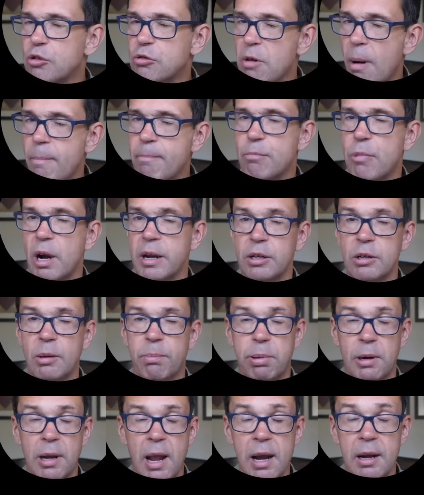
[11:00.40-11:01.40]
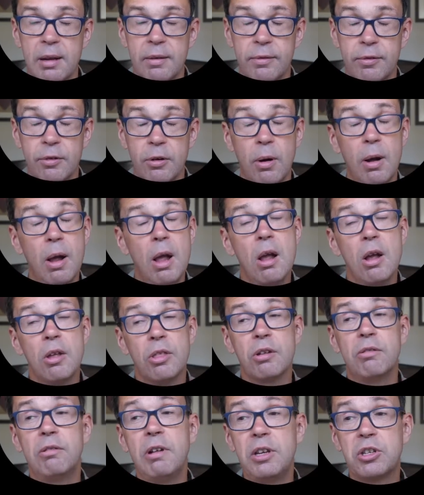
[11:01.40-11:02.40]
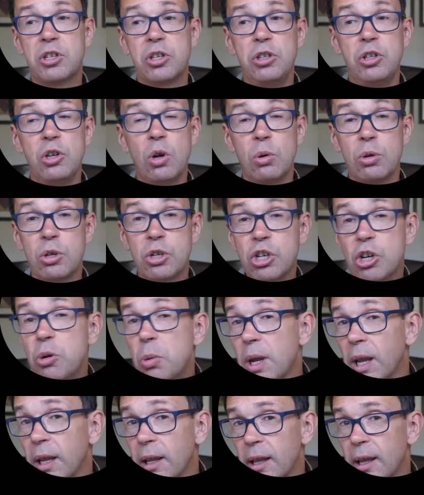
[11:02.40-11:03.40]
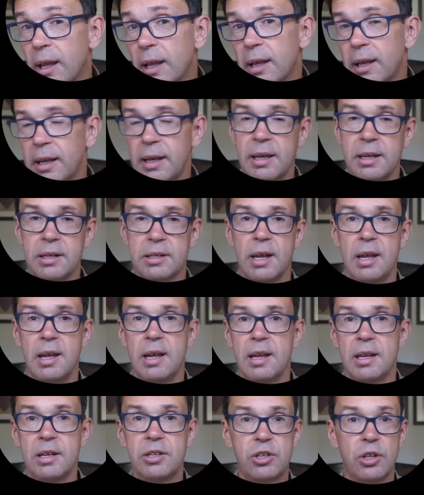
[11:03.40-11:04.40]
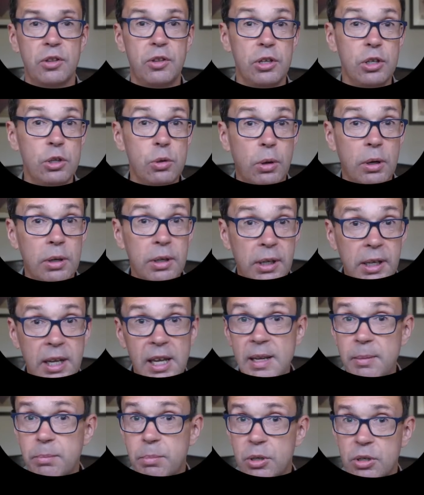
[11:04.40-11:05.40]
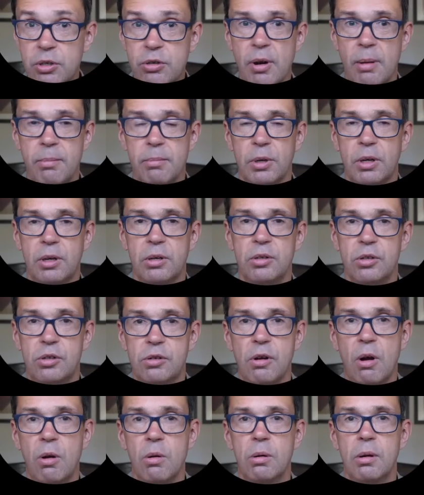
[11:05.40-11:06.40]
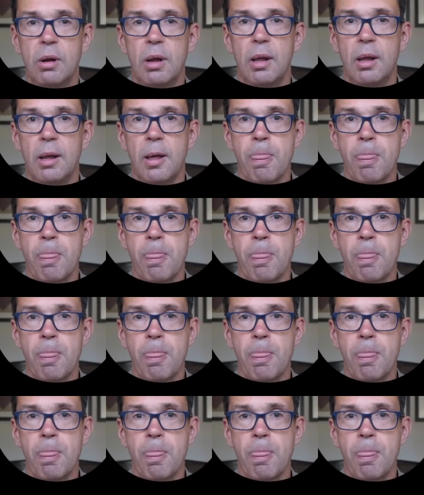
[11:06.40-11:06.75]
trump break you're planning for, the reason you're doing it is so that you can keep trump control,